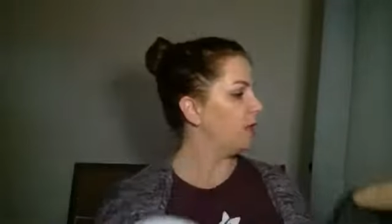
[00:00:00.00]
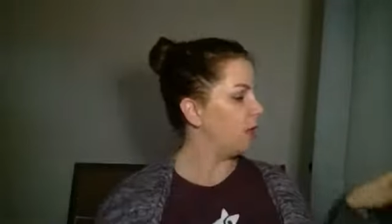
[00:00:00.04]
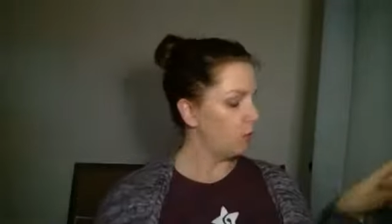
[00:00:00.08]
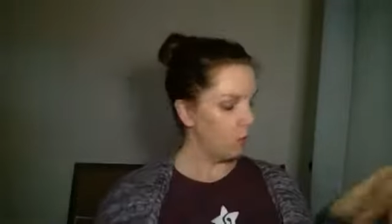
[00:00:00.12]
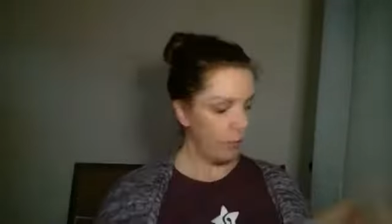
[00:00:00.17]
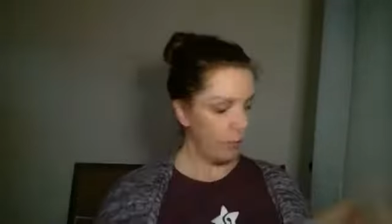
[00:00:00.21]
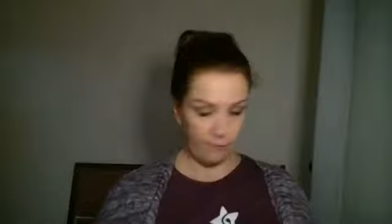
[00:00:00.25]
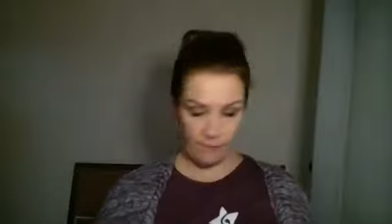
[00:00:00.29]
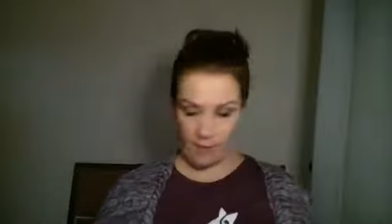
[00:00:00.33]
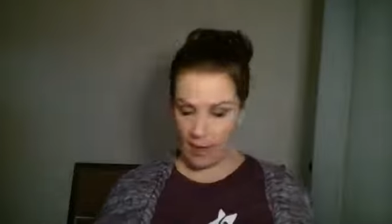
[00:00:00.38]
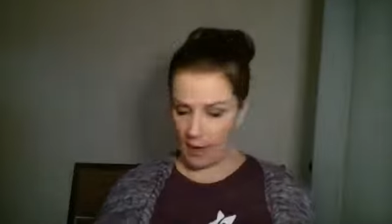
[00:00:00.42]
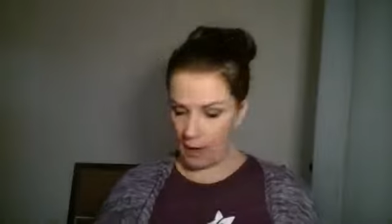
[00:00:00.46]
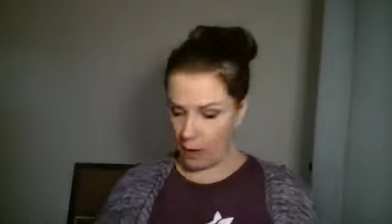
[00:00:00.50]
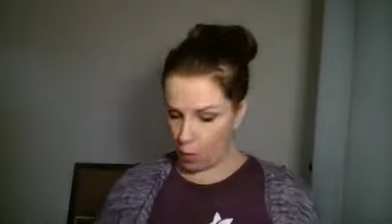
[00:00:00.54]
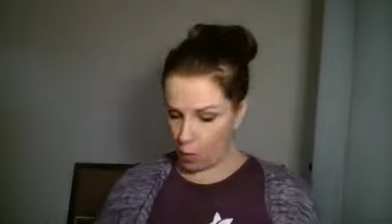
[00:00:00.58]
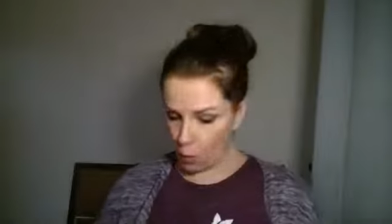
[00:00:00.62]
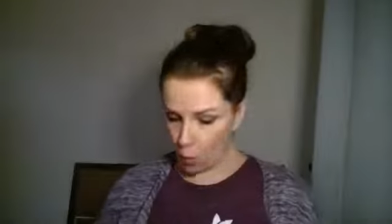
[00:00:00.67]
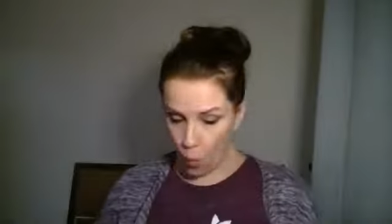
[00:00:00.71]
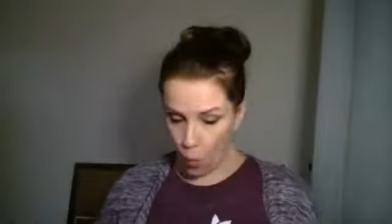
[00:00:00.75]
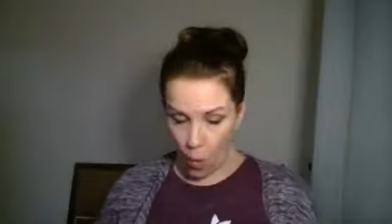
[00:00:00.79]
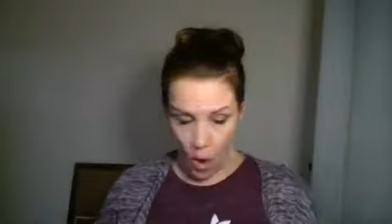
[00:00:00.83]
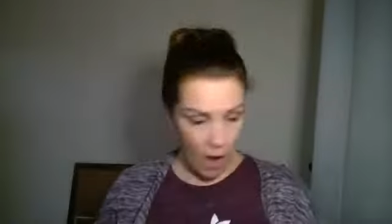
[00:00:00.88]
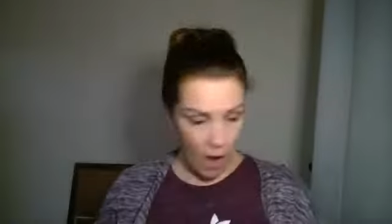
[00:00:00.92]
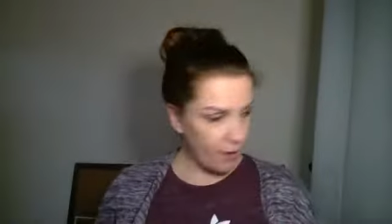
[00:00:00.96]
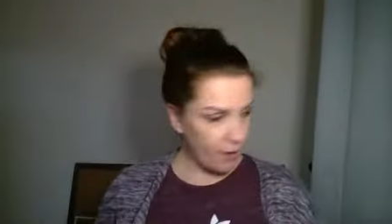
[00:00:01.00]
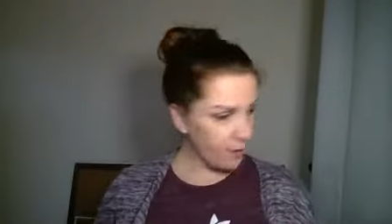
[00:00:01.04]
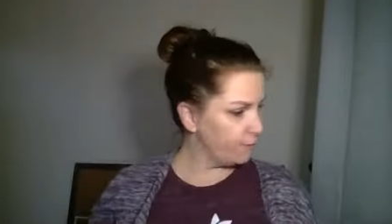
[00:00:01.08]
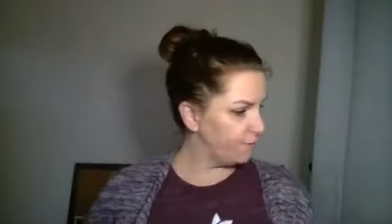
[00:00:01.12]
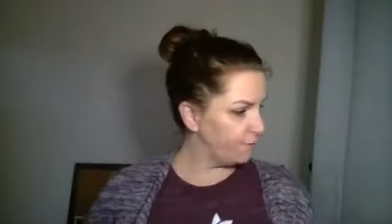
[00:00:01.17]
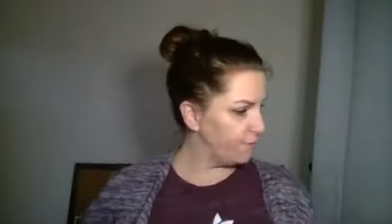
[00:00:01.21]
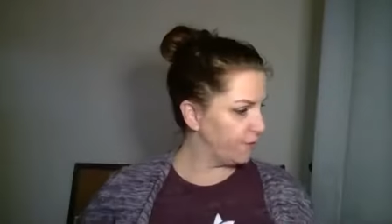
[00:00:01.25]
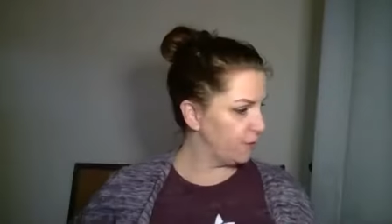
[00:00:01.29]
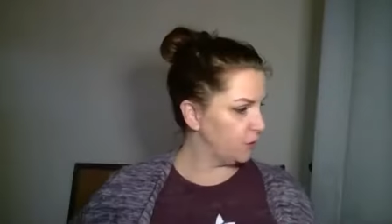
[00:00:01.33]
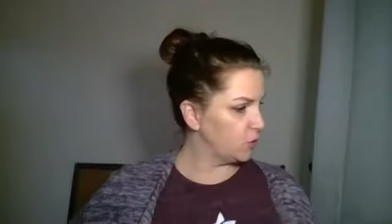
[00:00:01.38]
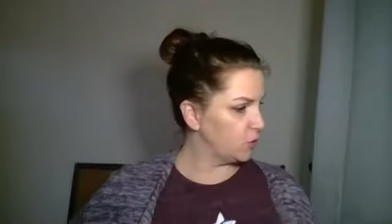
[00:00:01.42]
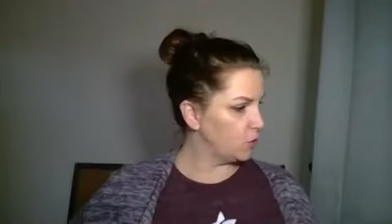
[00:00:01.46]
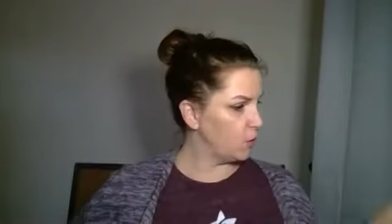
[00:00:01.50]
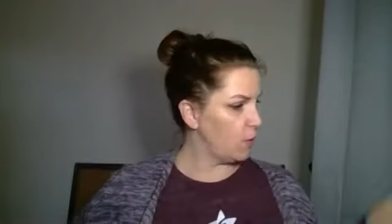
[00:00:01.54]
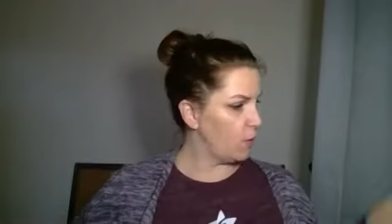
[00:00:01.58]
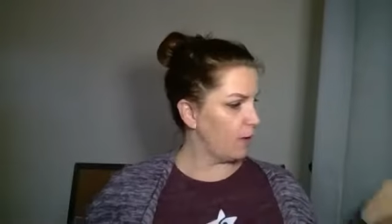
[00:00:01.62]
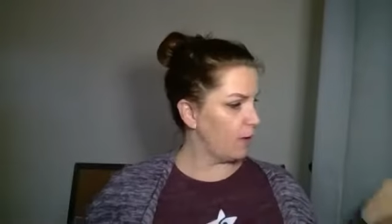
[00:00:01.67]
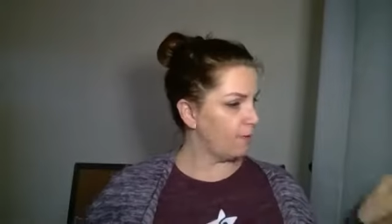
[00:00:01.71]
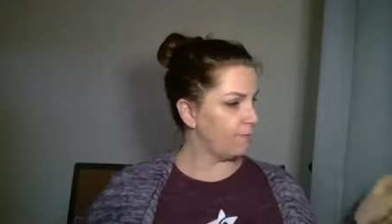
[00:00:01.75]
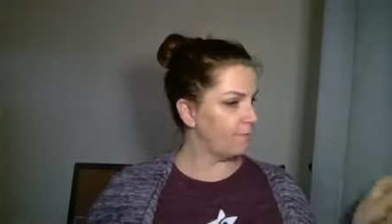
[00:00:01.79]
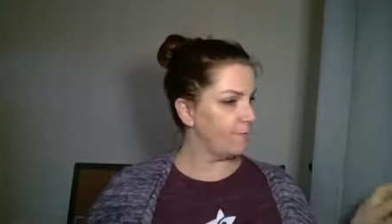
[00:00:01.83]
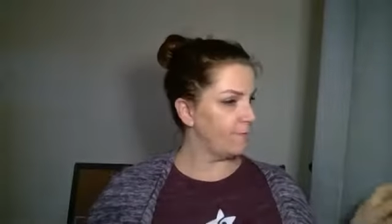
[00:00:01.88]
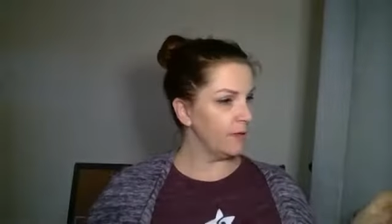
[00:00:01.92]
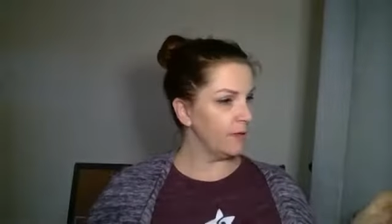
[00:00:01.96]
we've got our water filled to
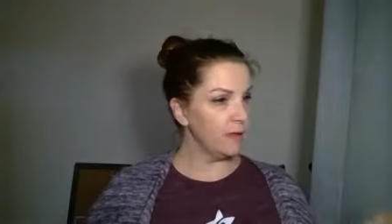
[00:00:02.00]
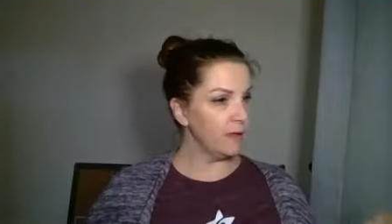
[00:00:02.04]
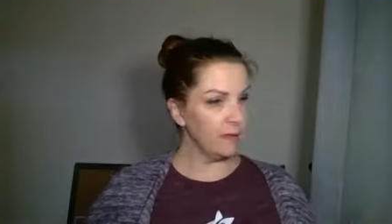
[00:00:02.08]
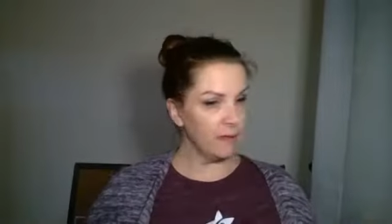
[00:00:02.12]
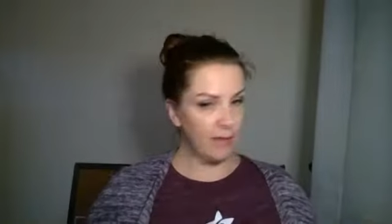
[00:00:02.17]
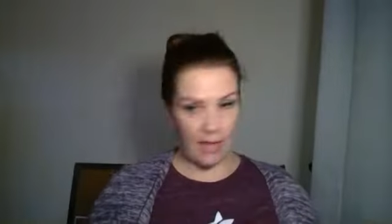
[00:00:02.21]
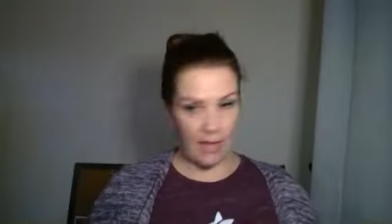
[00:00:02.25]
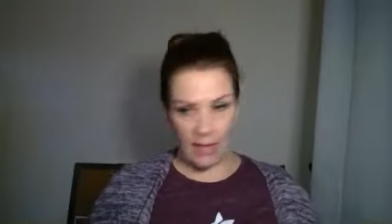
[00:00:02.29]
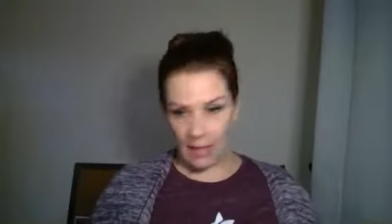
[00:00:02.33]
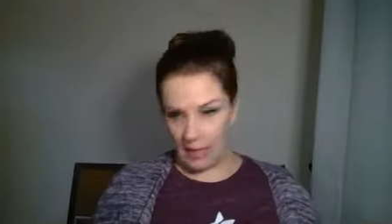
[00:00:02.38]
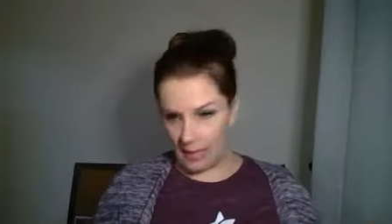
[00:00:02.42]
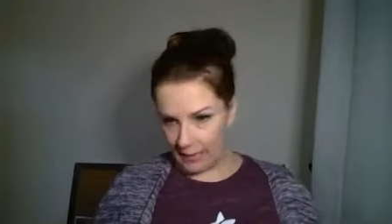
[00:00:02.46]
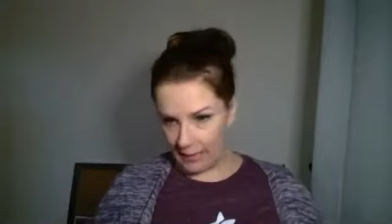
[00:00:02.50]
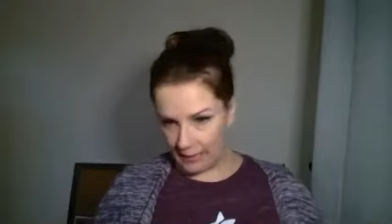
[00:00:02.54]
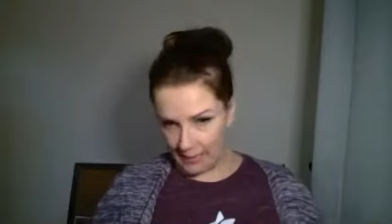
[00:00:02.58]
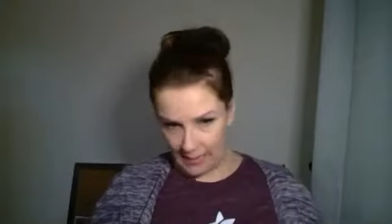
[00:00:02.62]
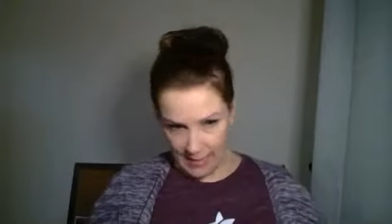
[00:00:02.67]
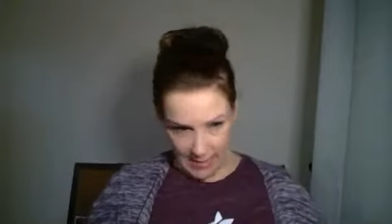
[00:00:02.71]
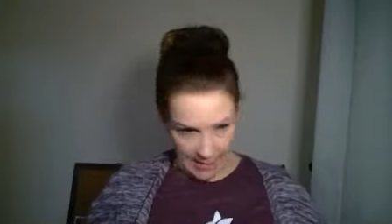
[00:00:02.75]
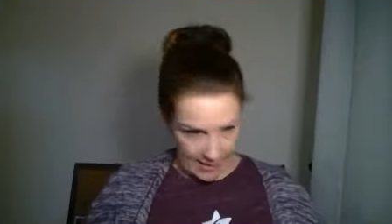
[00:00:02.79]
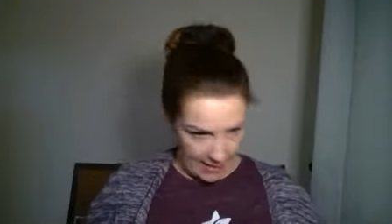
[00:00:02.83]
our fill line,